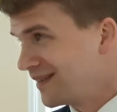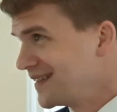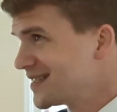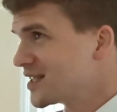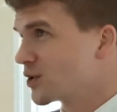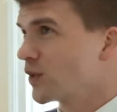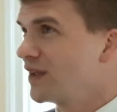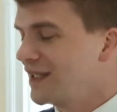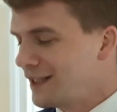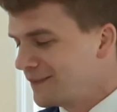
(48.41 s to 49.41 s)
And this is
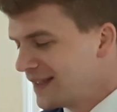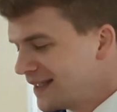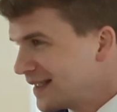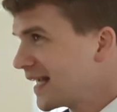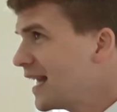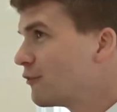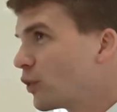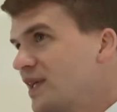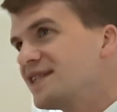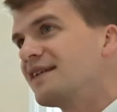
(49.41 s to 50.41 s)
really kind of
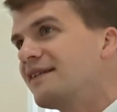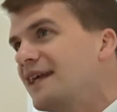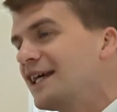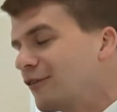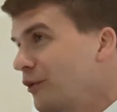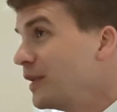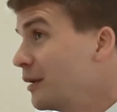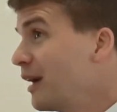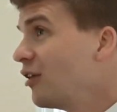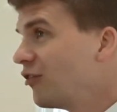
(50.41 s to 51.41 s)
a recent thing for me.
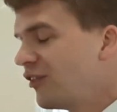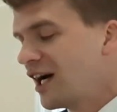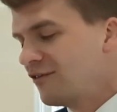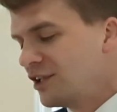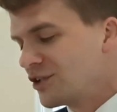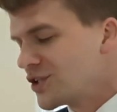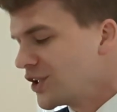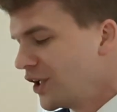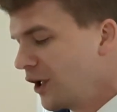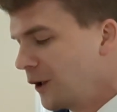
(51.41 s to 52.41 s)
About five years
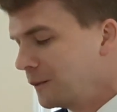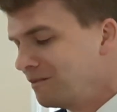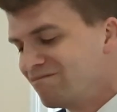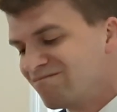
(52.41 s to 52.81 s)
ago,